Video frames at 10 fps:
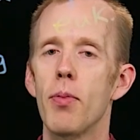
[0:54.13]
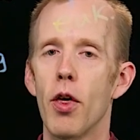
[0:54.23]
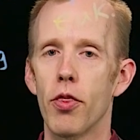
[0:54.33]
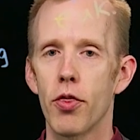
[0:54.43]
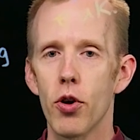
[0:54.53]

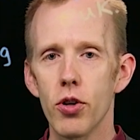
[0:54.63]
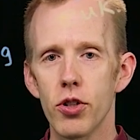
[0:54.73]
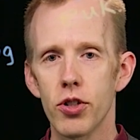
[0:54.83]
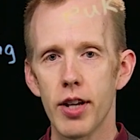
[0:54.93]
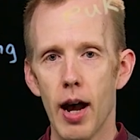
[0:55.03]
The third
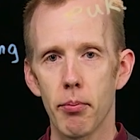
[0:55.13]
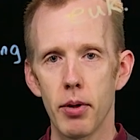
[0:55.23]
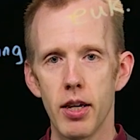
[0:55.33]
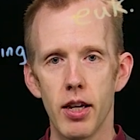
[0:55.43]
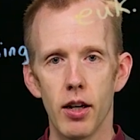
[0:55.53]
step
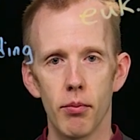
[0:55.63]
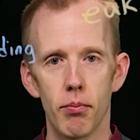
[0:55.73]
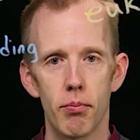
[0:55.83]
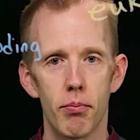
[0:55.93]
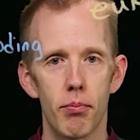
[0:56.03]

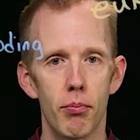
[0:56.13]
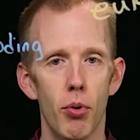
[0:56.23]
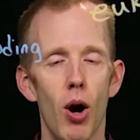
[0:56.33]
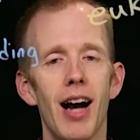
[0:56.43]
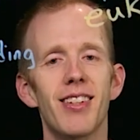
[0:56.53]
in
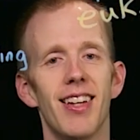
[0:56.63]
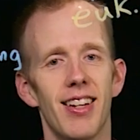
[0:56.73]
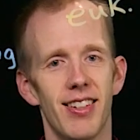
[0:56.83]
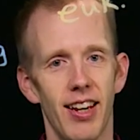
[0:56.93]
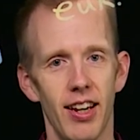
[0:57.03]

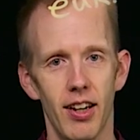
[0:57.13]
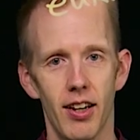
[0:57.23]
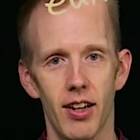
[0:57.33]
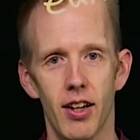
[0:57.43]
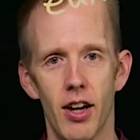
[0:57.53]
processing
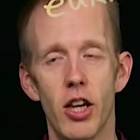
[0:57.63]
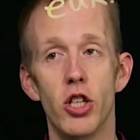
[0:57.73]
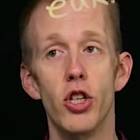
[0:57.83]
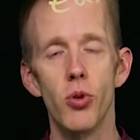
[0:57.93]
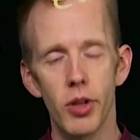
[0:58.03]
a
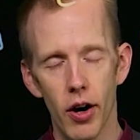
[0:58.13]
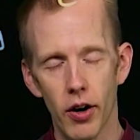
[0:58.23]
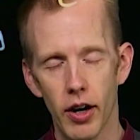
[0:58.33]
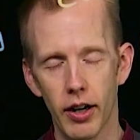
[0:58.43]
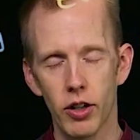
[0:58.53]

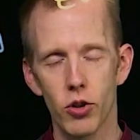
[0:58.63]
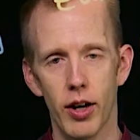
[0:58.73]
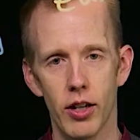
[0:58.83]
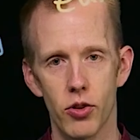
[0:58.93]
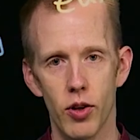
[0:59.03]
eukaryotic
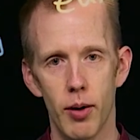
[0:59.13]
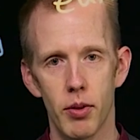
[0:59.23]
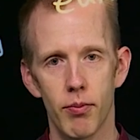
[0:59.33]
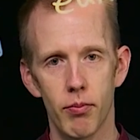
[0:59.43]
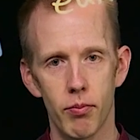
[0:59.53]
transcript,